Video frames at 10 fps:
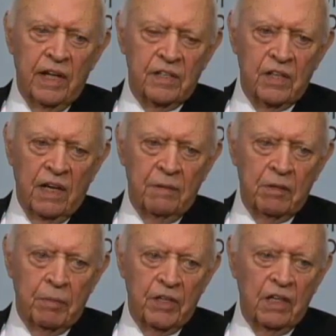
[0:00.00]
that
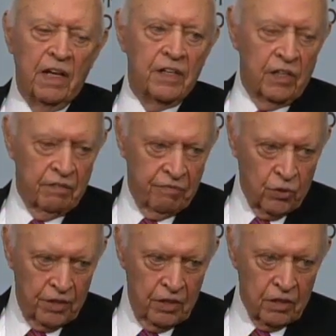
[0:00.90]
time in Manila, another
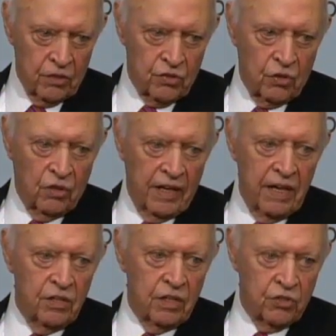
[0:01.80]
four years,
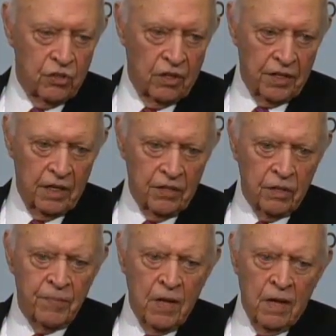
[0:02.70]
eight years
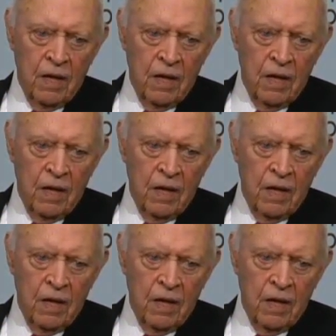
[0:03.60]
altogether,